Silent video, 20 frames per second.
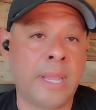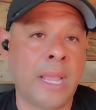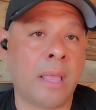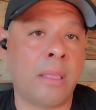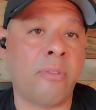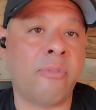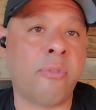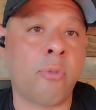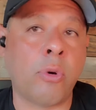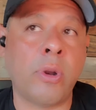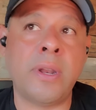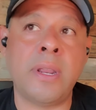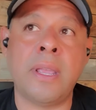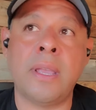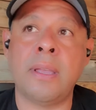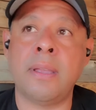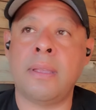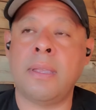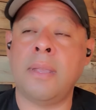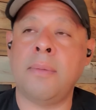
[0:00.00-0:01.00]

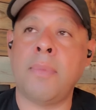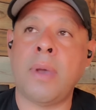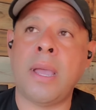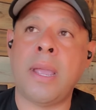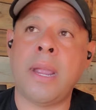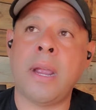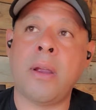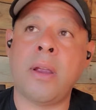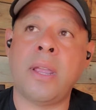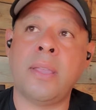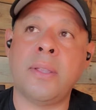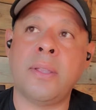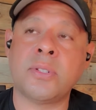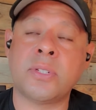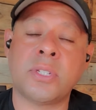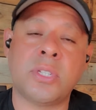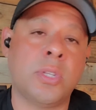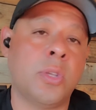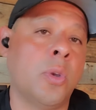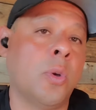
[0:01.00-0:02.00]
California. In my area,
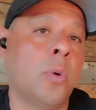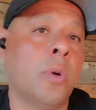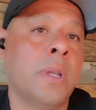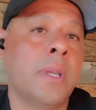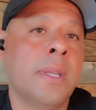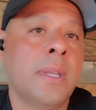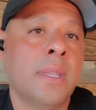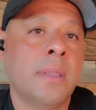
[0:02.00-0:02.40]
there's 2.